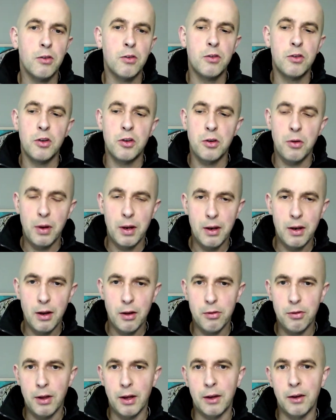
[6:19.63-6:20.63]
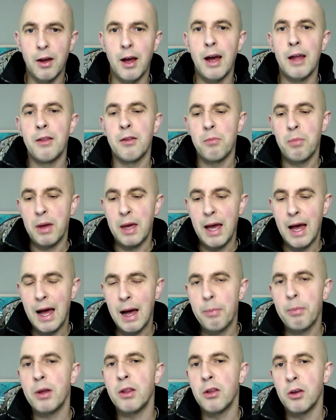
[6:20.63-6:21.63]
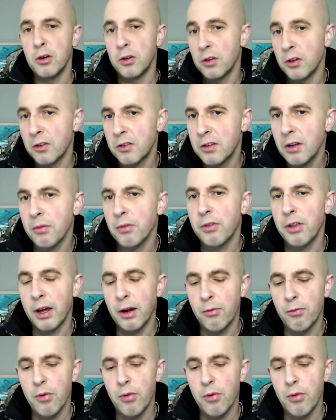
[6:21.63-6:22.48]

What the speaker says: to doing nothing, and be happy that you're doing something,